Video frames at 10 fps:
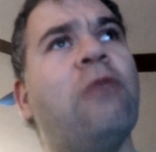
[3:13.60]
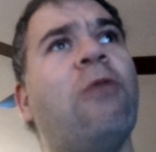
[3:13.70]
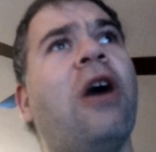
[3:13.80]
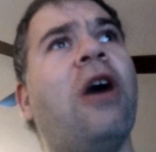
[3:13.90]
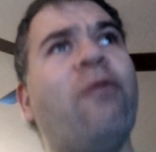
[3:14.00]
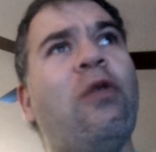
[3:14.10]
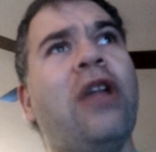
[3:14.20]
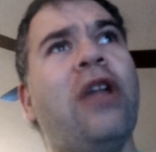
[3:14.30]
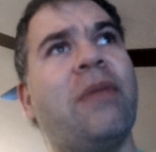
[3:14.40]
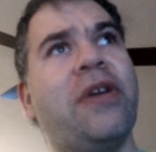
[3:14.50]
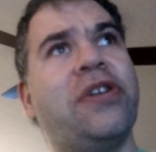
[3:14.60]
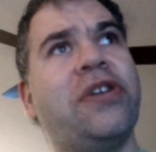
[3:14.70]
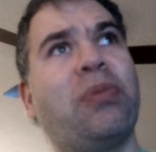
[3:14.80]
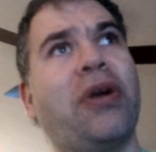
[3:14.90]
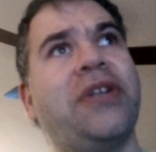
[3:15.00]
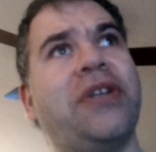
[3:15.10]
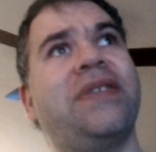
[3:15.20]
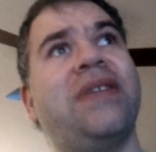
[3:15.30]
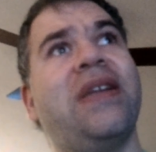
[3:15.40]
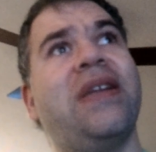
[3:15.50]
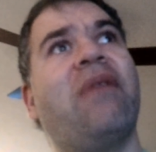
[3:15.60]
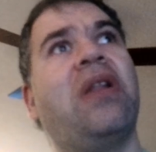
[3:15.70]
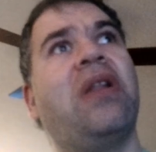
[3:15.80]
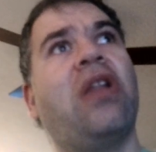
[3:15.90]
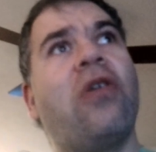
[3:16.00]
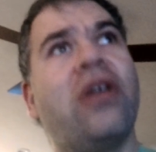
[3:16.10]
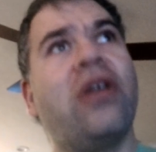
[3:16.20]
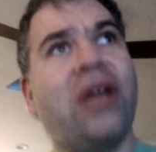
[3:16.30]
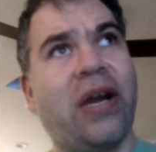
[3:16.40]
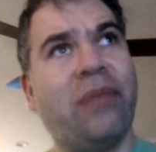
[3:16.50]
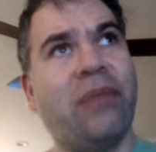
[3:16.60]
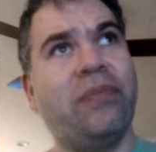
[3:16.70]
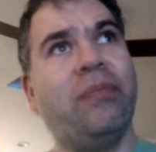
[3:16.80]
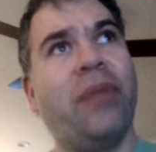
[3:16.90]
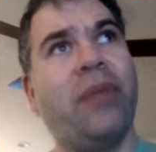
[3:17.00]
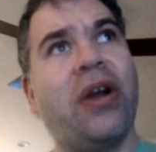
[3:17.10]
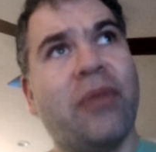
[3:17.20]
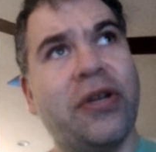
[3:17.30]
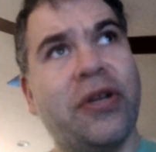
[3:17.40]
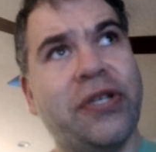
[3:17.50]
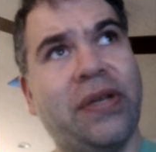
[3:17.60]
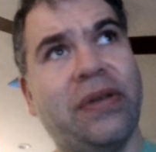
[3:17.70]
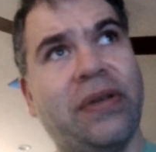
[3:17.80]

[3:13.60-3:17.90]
While full animation projects tend to have a longer time, bigger budget,